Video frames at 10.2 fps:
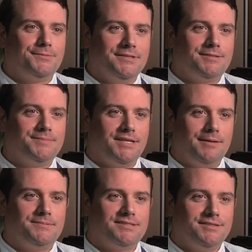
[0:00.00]
with some
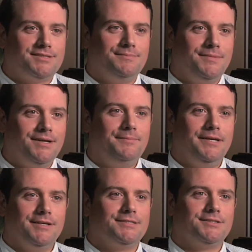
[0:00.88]
skepticism
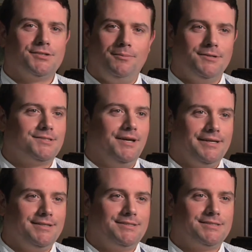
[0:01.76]
because it's almost
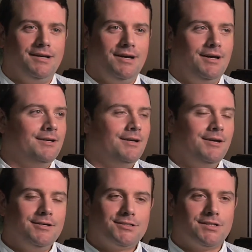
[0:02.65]
like it's uh,
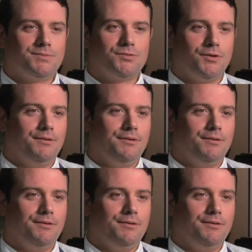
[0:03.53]
some sort